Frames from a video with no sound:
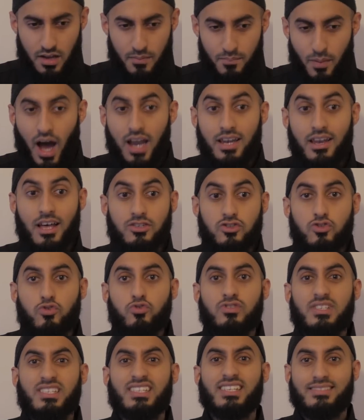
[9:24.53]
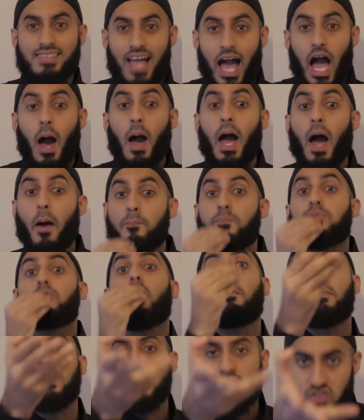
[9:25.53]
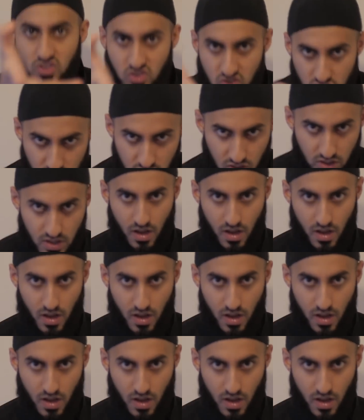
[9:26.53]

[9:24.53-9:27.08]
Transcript: But Allah is using this, a promise.